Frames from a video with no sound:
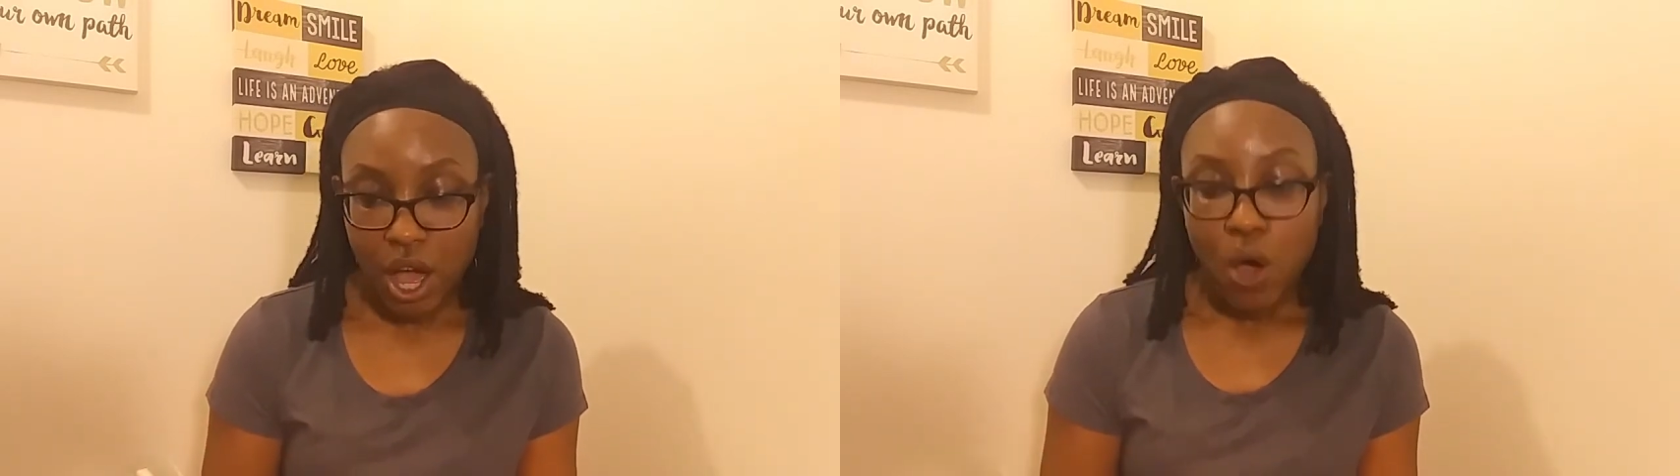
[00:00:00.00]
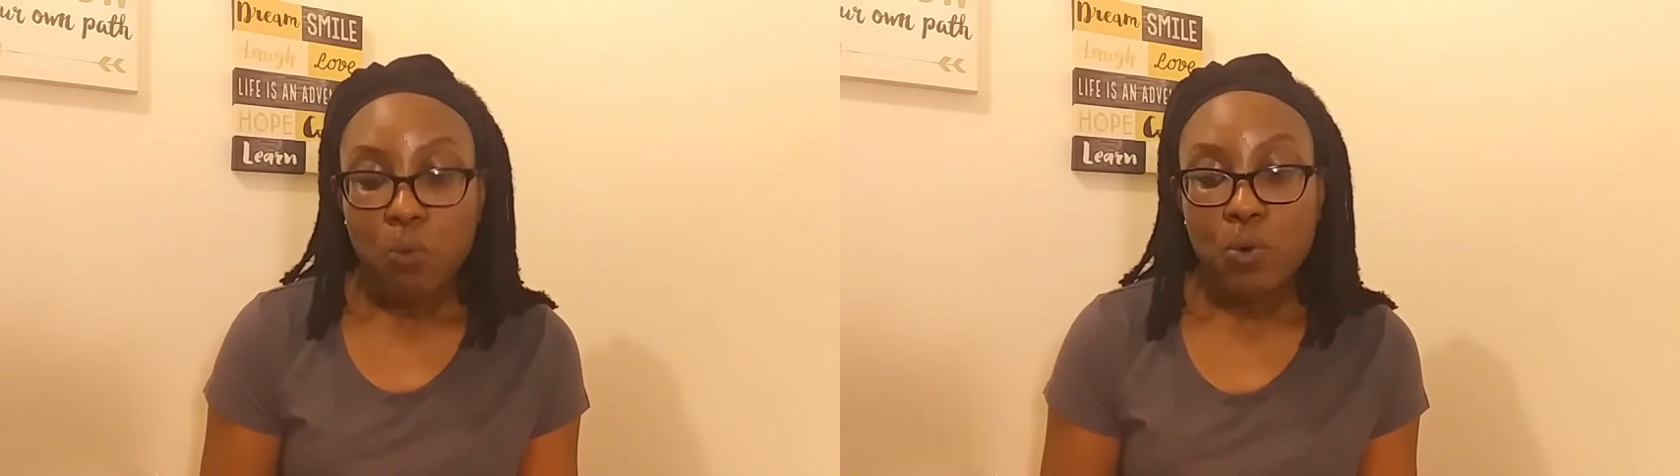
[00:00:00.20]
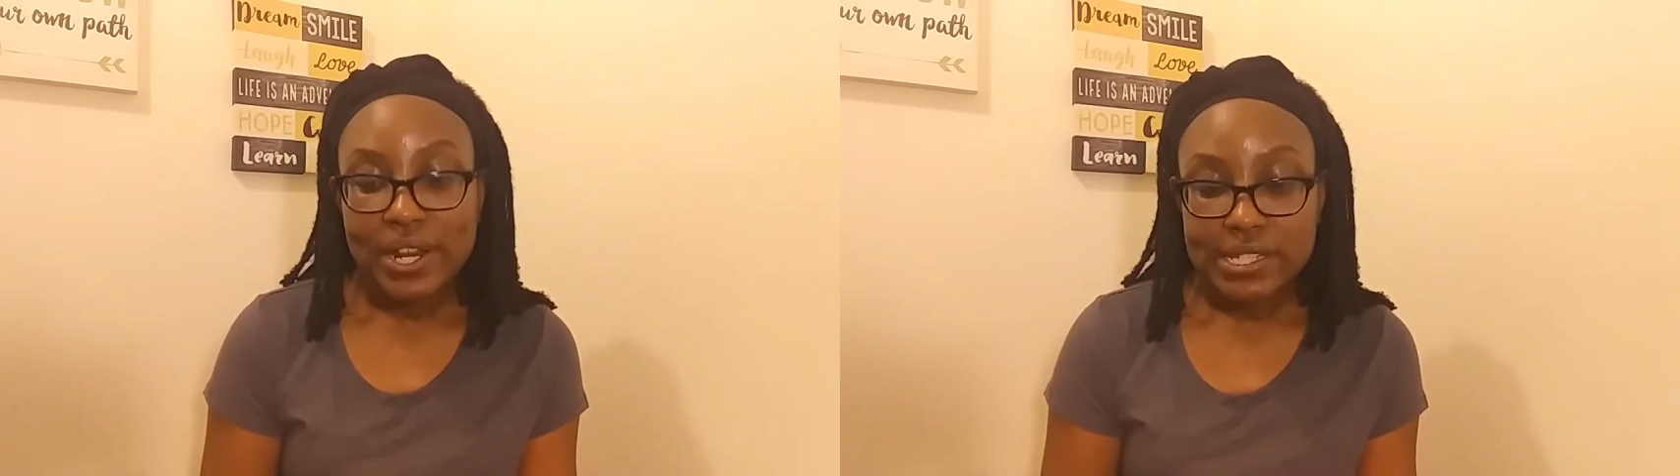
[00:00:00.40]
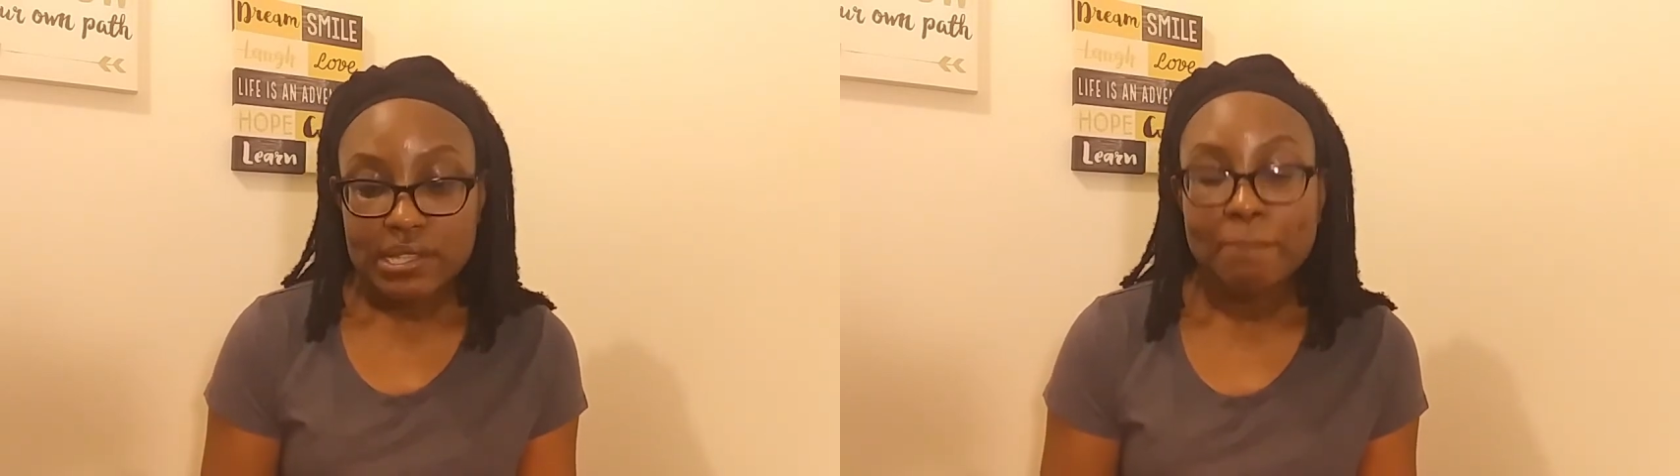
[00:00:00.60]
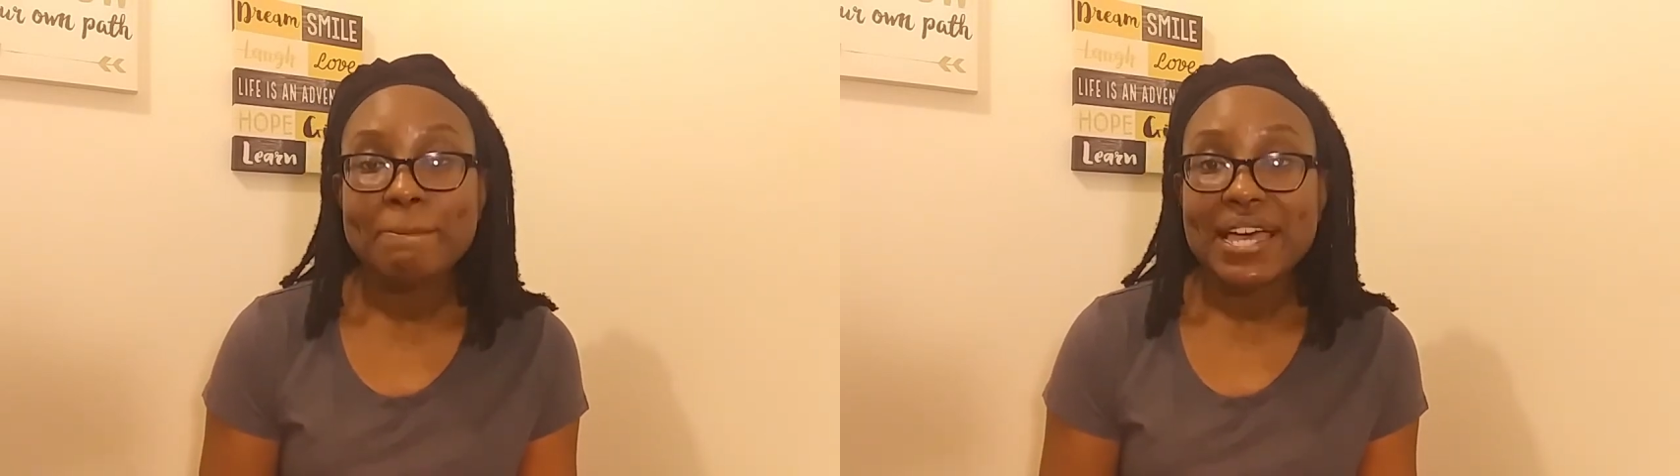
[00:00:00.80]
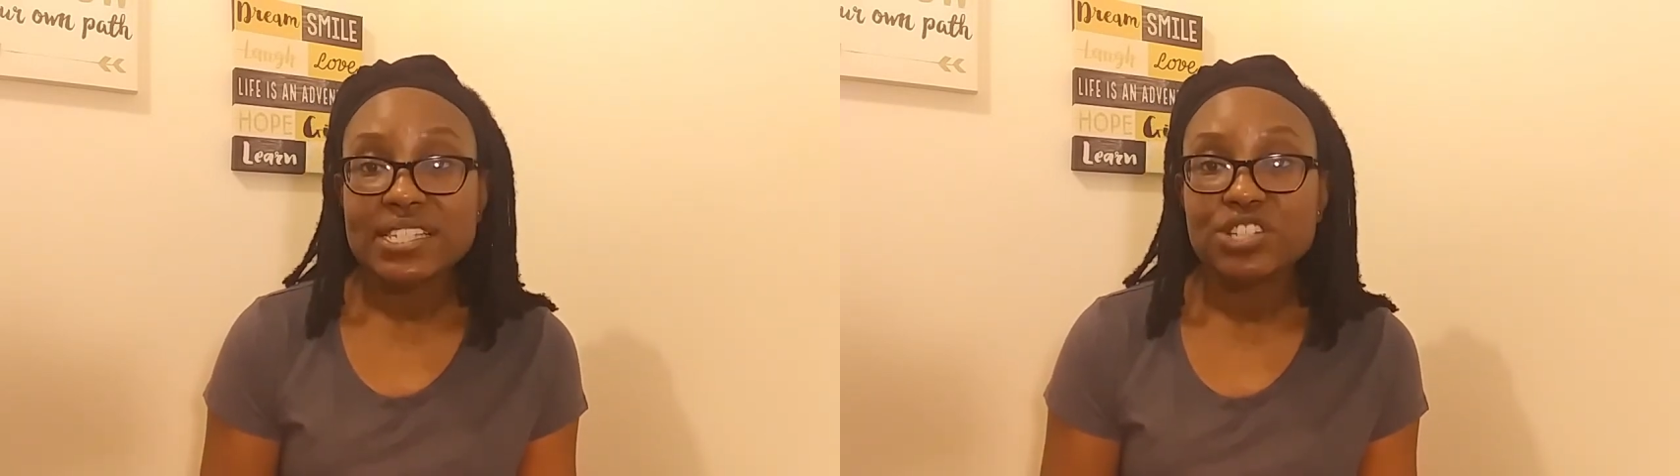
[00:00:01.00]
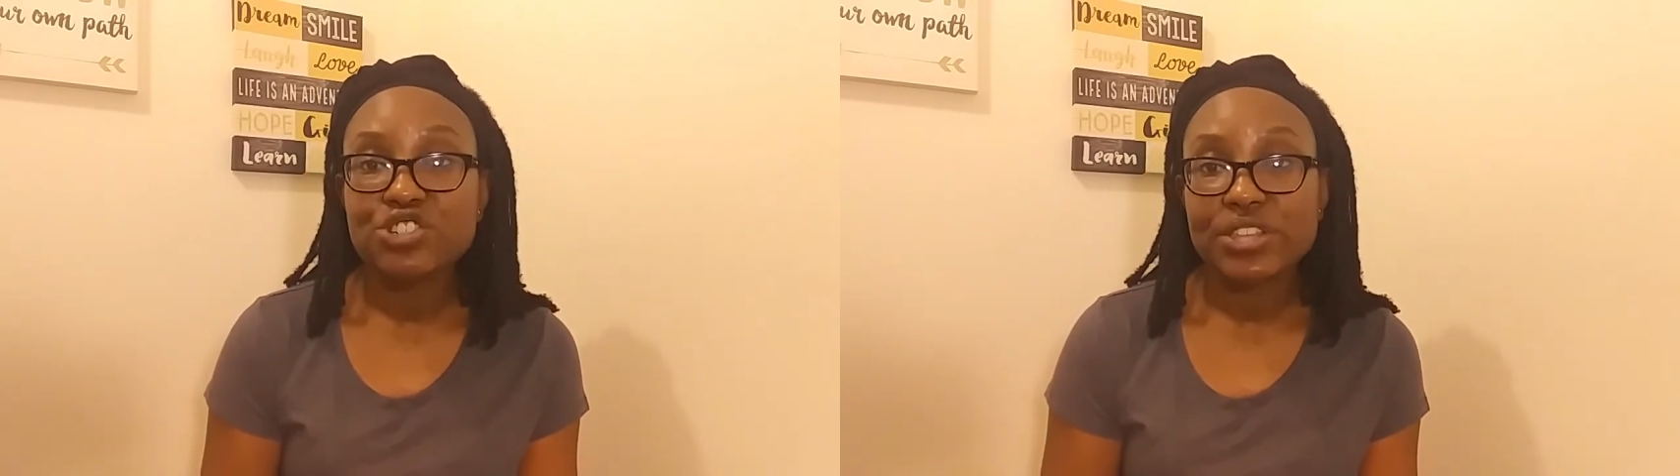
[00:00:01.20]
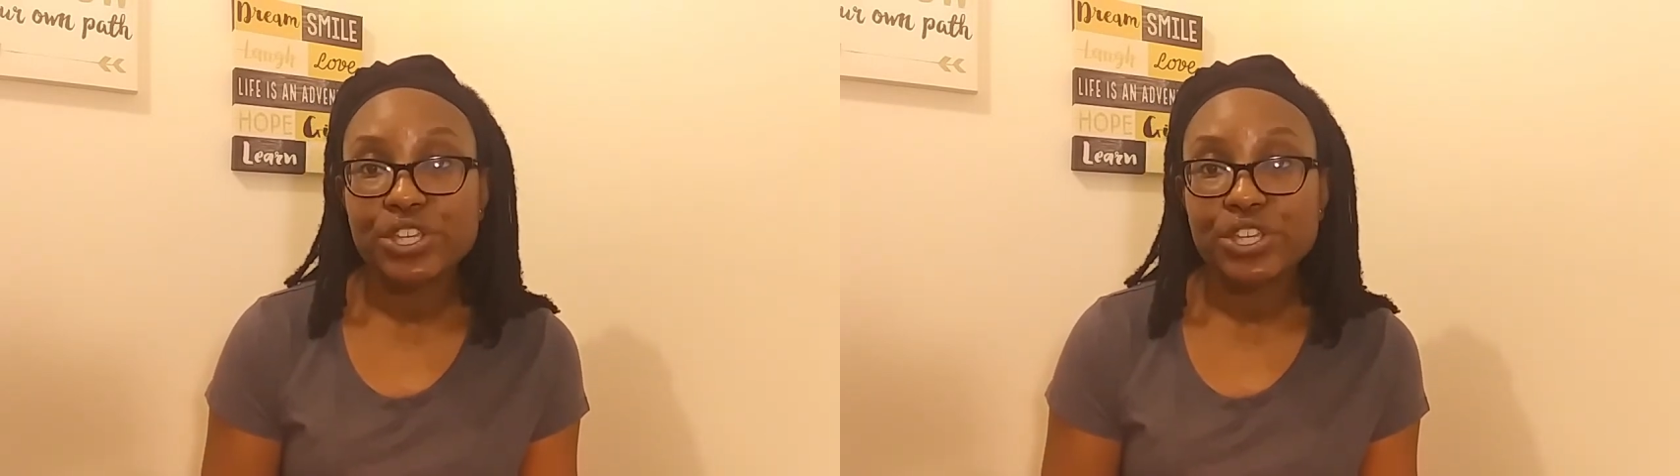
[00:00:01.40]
What is the message that the